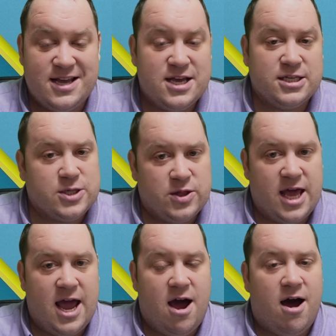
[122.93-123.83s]
So
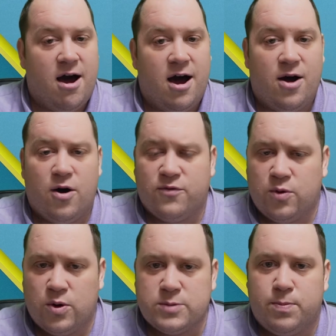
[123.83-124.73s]
there are, of
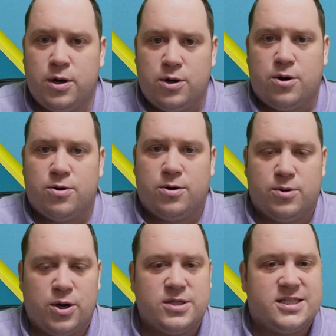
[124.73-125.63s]
course, plural,
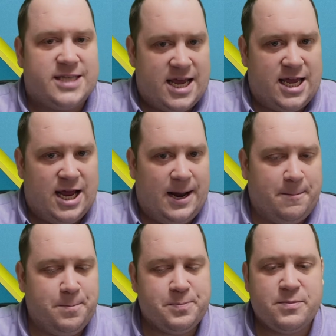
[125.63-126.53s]
not singular.
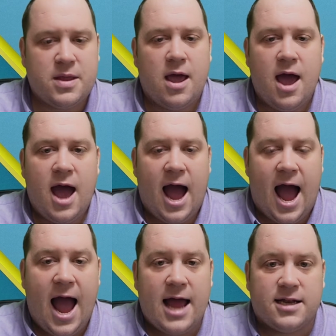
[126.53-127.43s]

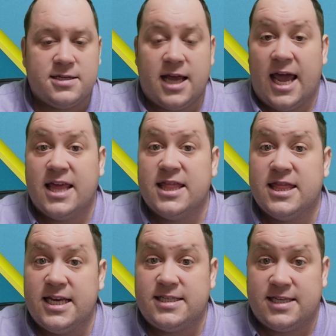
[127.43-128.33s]
And in
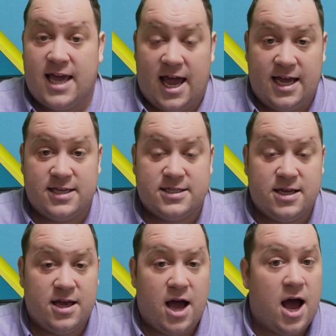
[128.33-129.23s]
this case,
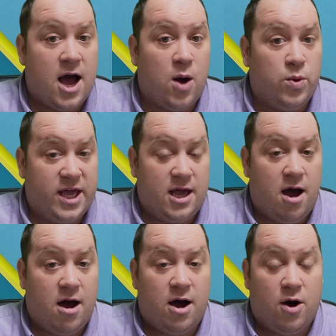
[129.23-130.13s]
we
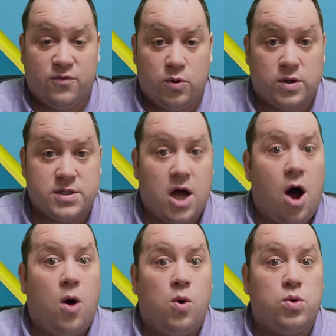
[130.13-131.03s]
are, of course,
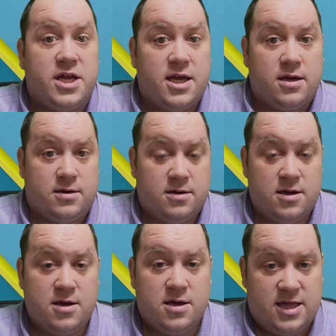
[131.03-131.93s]
holding
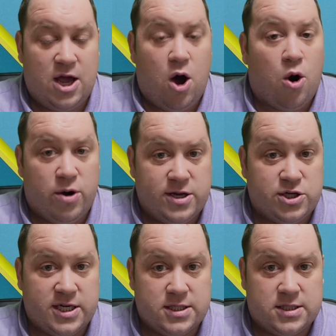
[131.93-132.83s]
the
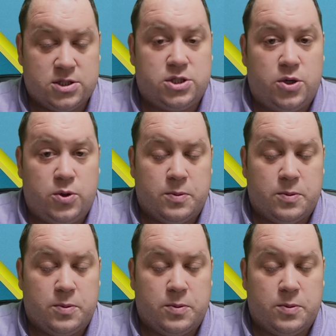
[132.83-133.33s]
oranges too.